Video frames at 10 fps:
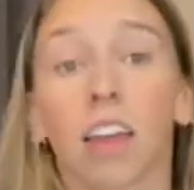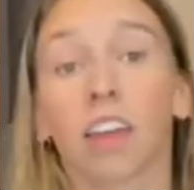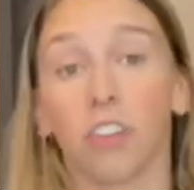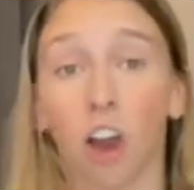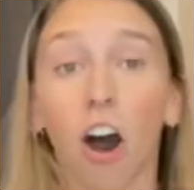
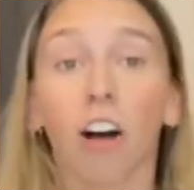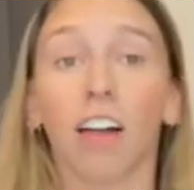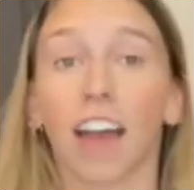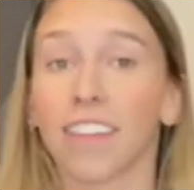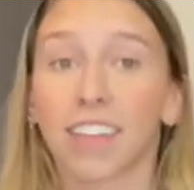Y'all,
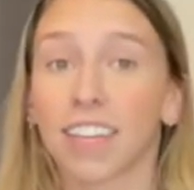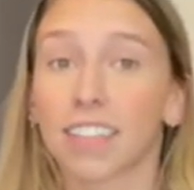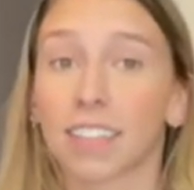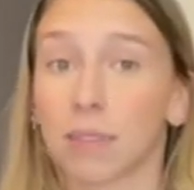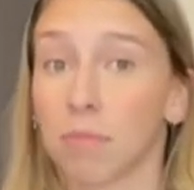I think
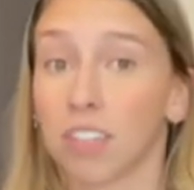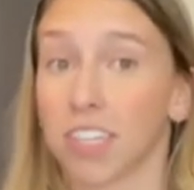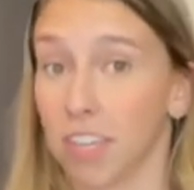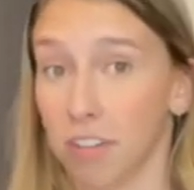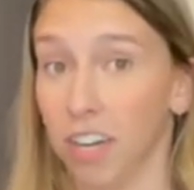it's the
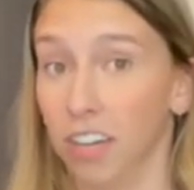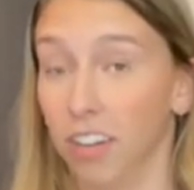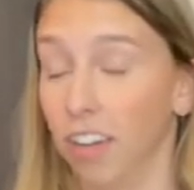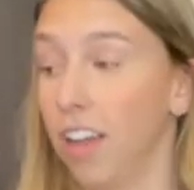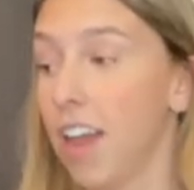
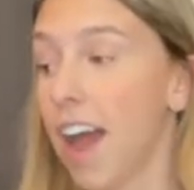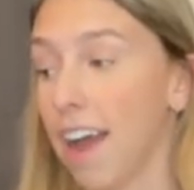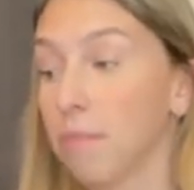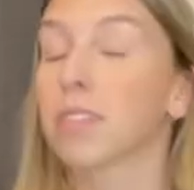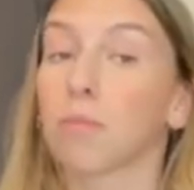material.
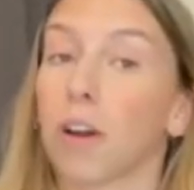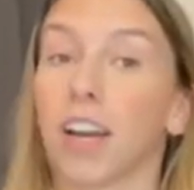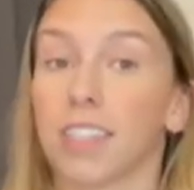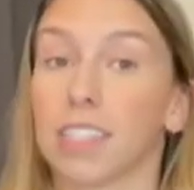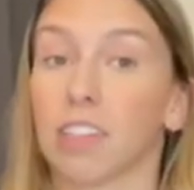I'm
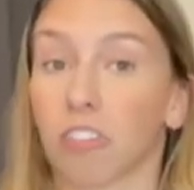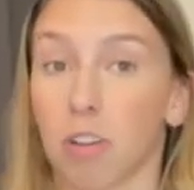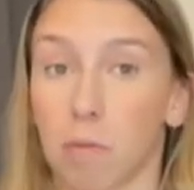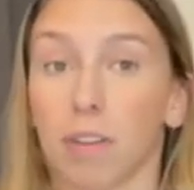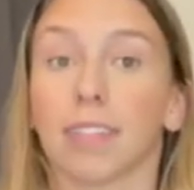surprised in the
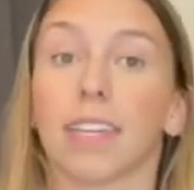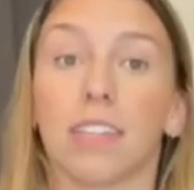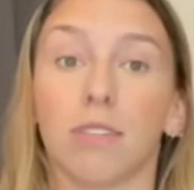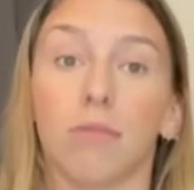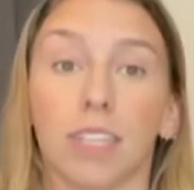green ones that
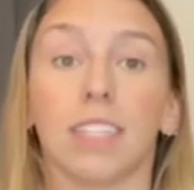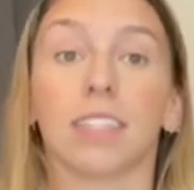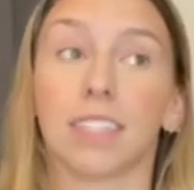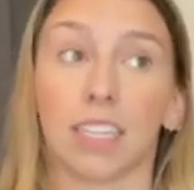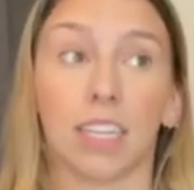you didn't
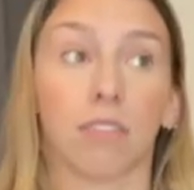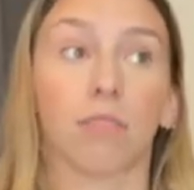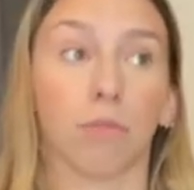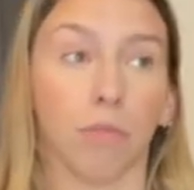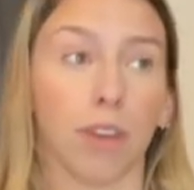see
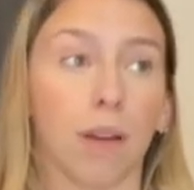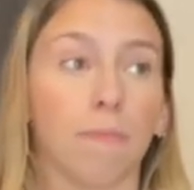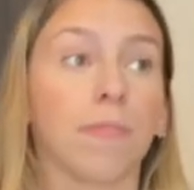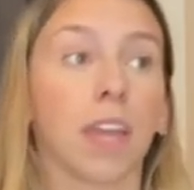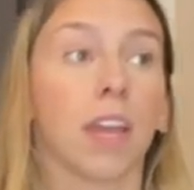through them.